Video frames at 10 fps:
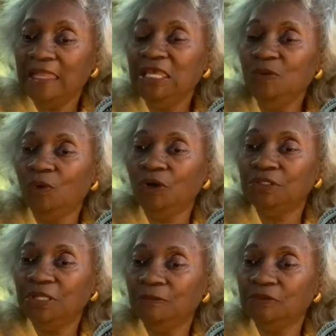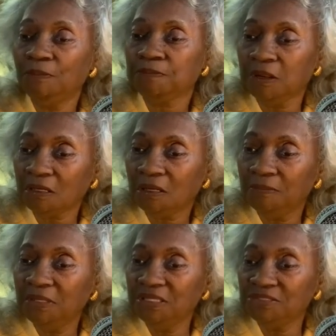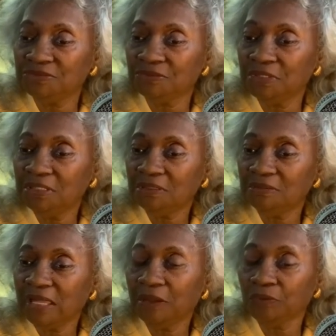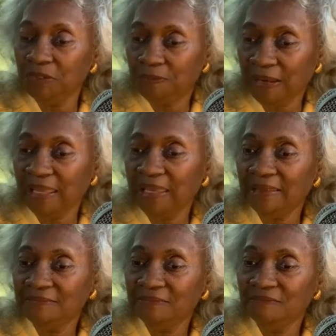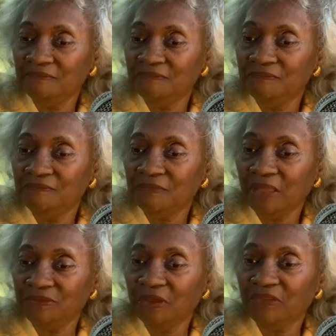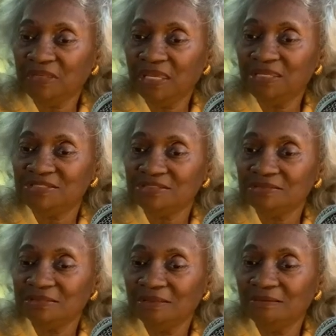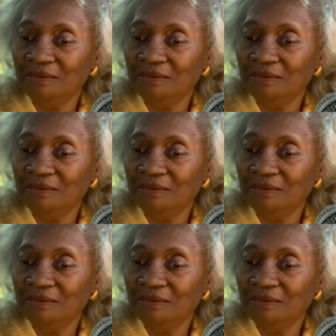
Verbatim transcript: And he wanted him to pluck up Israel and replant another nation.